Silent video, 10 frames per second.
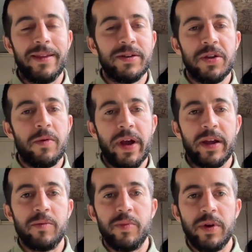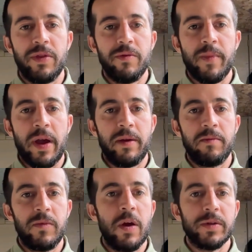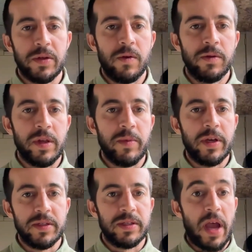There's no way I can breathe through my nose only because